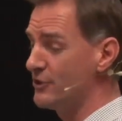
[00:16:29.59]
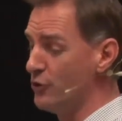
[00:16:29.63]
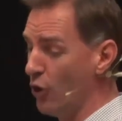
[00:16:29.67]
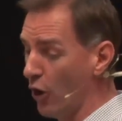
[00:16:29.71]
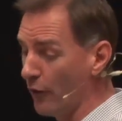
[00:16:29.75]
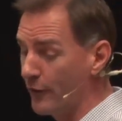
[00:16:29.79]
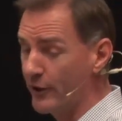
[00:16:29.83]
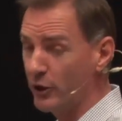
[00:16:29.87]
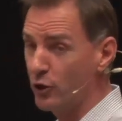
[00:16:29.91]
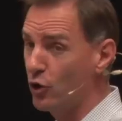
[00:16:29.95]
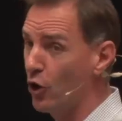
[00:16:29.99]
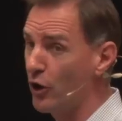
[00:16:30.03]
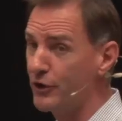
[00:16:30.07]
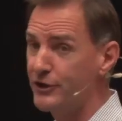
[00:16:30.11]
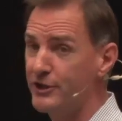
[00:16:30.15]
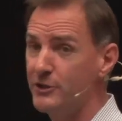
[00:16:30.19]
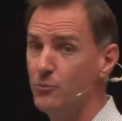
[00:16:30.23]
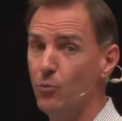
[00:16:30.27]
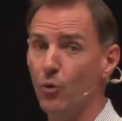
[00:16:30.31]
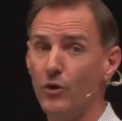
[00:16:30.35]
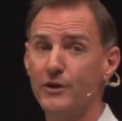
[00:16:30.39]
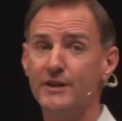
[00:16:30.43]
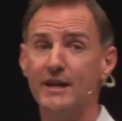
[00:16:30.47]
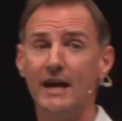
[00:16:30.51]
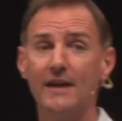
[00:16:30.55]
not that God didn't
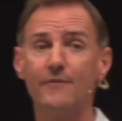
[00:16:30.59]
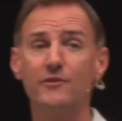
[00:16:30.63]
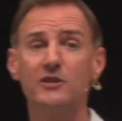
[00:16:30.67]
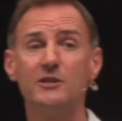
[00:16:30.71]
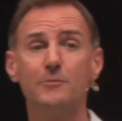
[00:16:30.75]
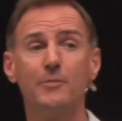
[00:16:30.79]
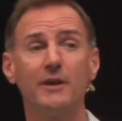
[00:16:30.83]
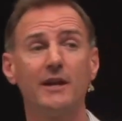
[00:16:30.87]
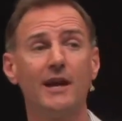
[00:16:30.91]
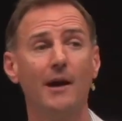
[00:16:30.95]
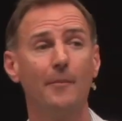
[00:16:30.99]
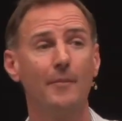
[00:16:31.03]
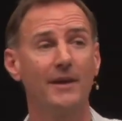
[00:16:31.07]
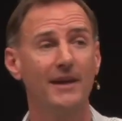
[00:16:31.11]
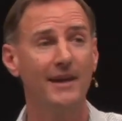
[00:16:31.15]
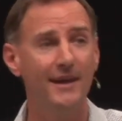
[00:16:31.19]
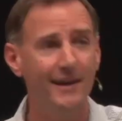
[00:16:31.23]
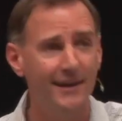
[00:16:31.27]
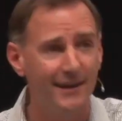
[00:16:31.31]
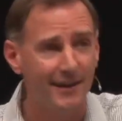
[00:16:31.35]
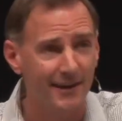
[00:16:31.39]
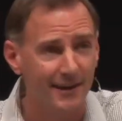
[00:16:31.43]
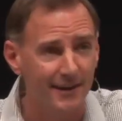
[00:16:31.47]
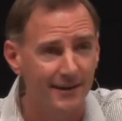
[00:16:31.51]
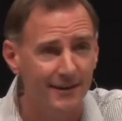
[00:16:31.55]
want David to become
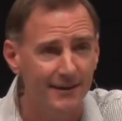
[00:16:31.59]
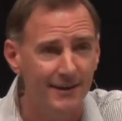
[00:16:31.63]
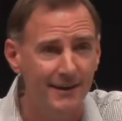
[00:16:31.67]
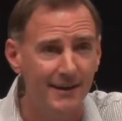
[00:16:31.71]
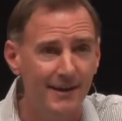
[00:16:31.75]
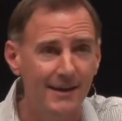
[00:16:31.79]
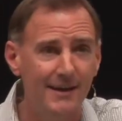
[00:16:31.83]
king.